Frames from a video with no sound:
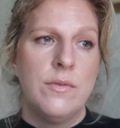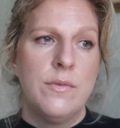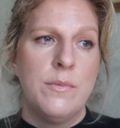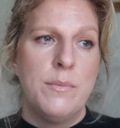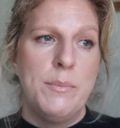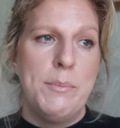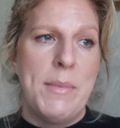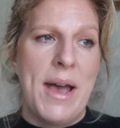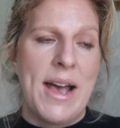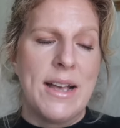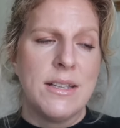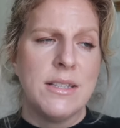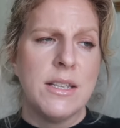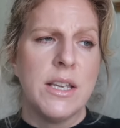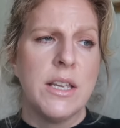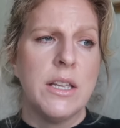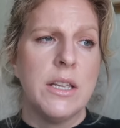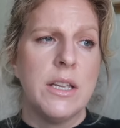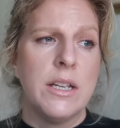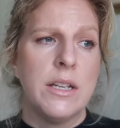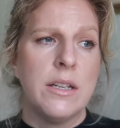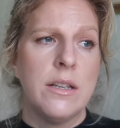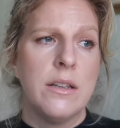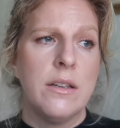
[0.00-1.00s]

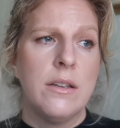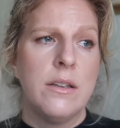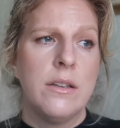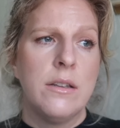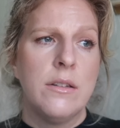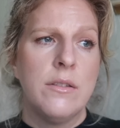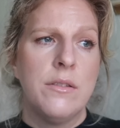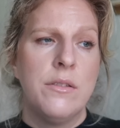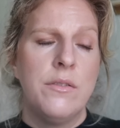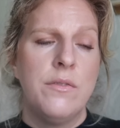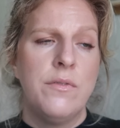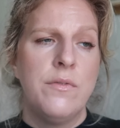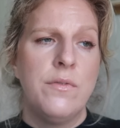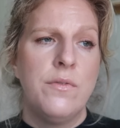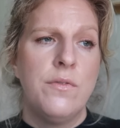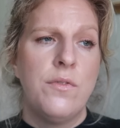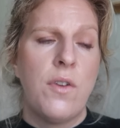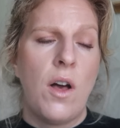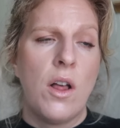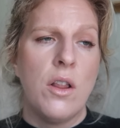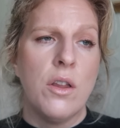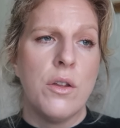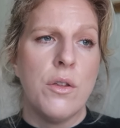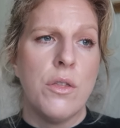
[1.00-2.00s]
masculine
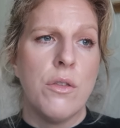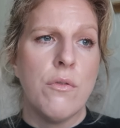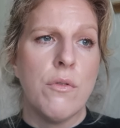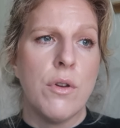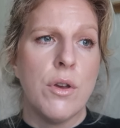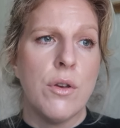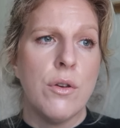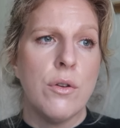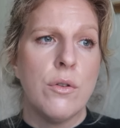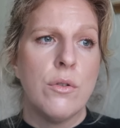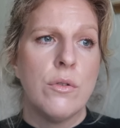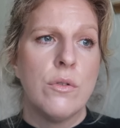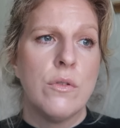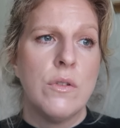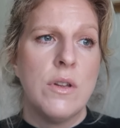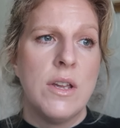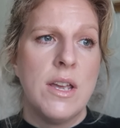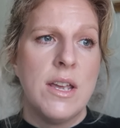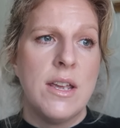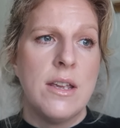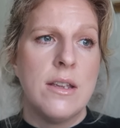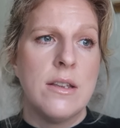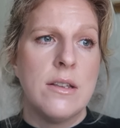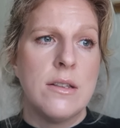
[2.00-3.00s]
follow through
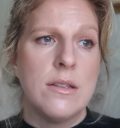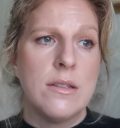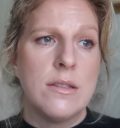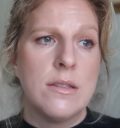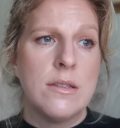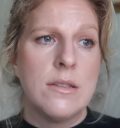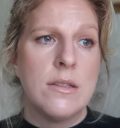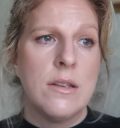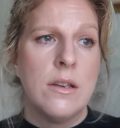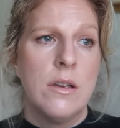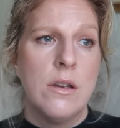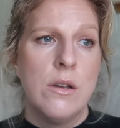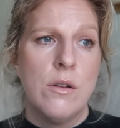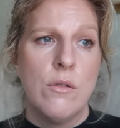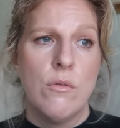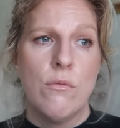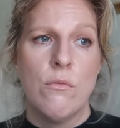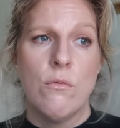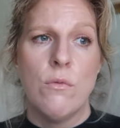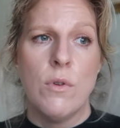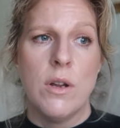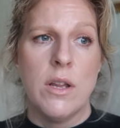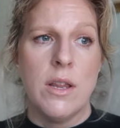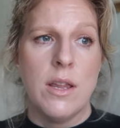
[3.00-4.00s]
is
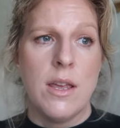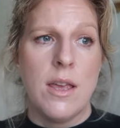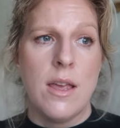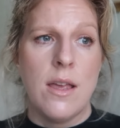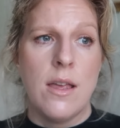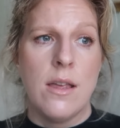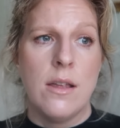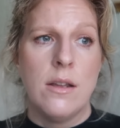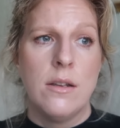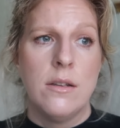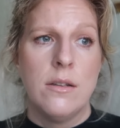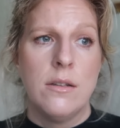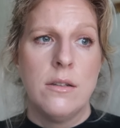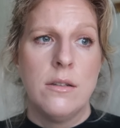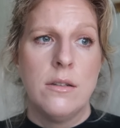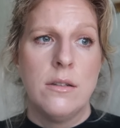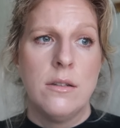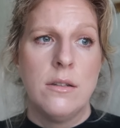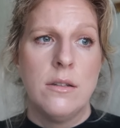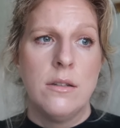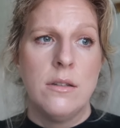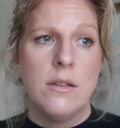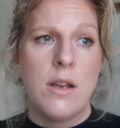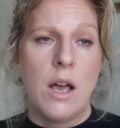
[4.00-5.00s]
really
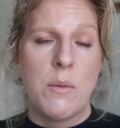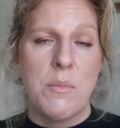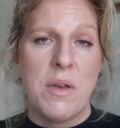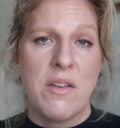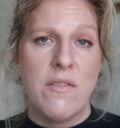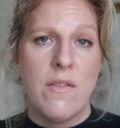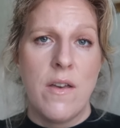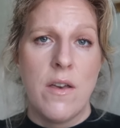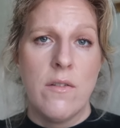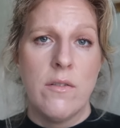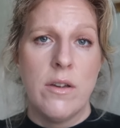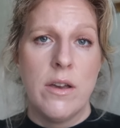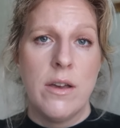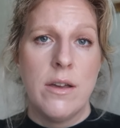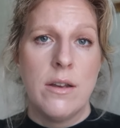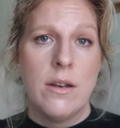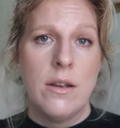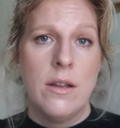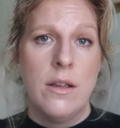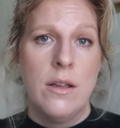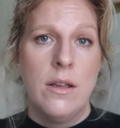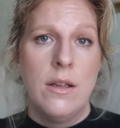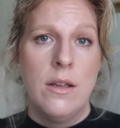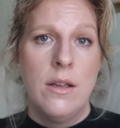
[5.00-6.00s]
not my favorite.
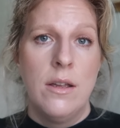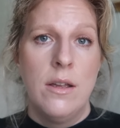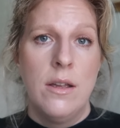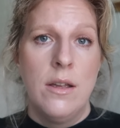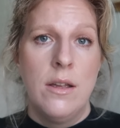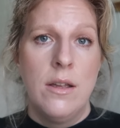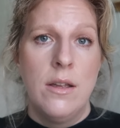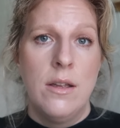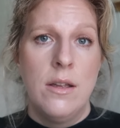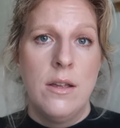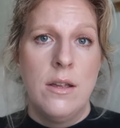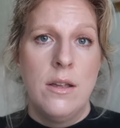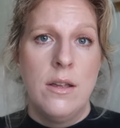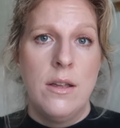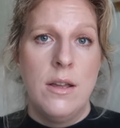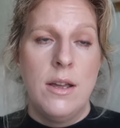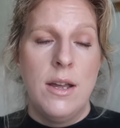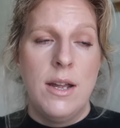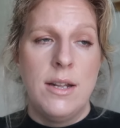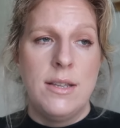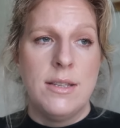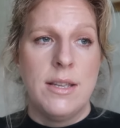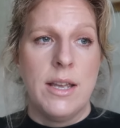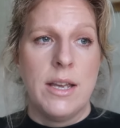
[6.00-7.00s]

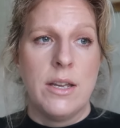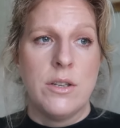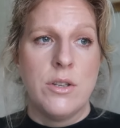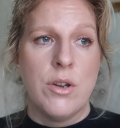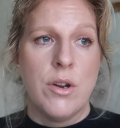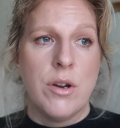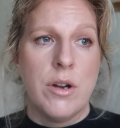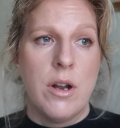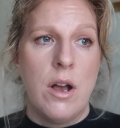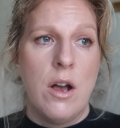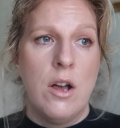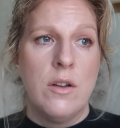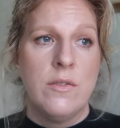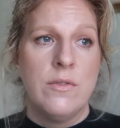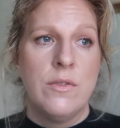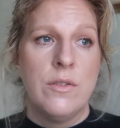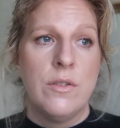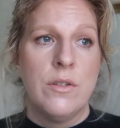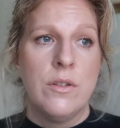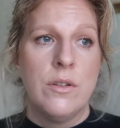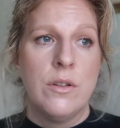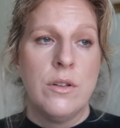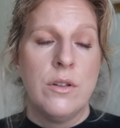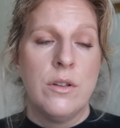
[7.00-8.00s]
It's like a turn off
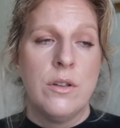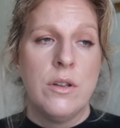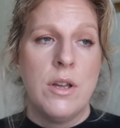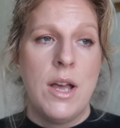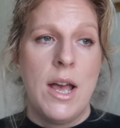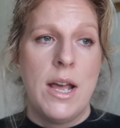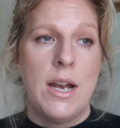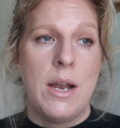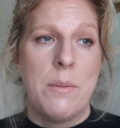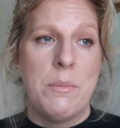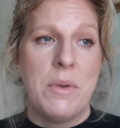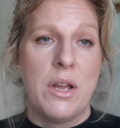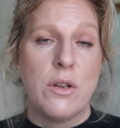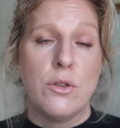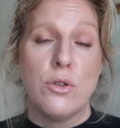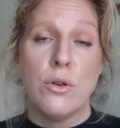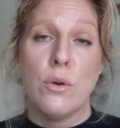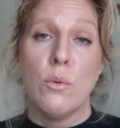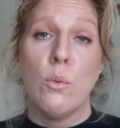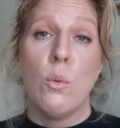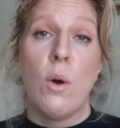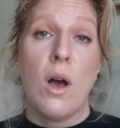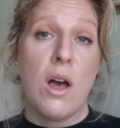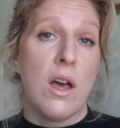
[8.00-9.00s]
and I'm not
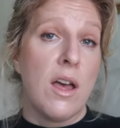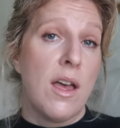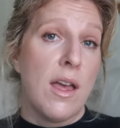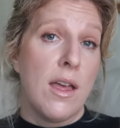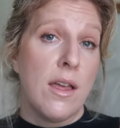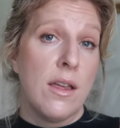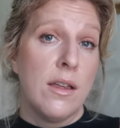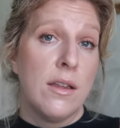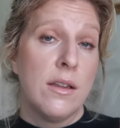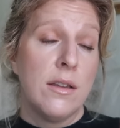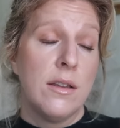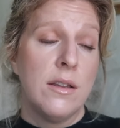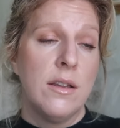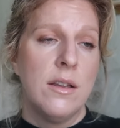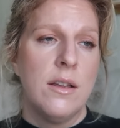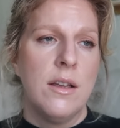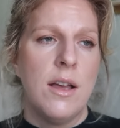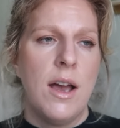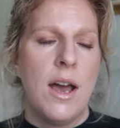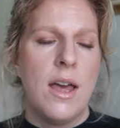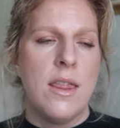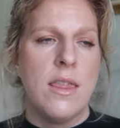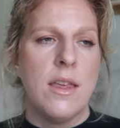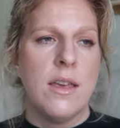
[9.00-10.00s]
sure why.
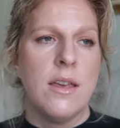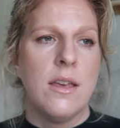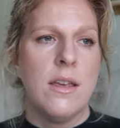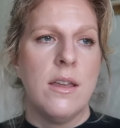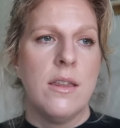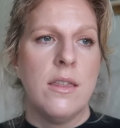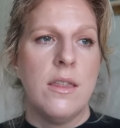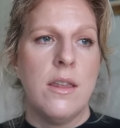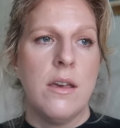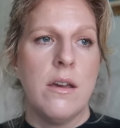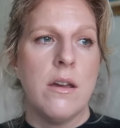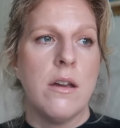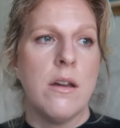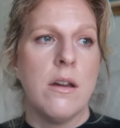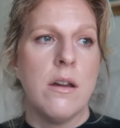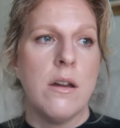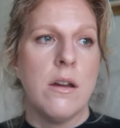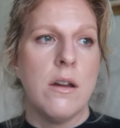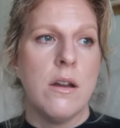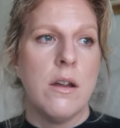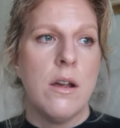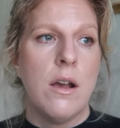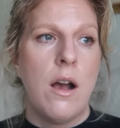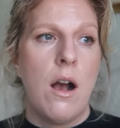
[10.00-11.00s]
I think
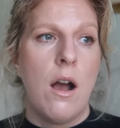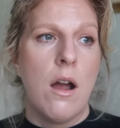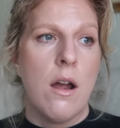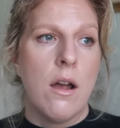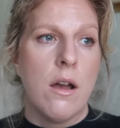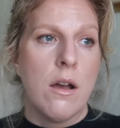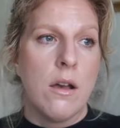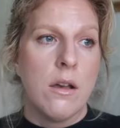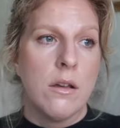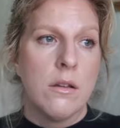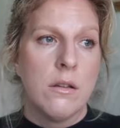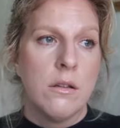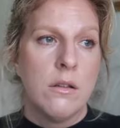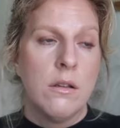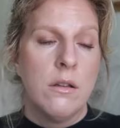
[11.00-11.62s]
there are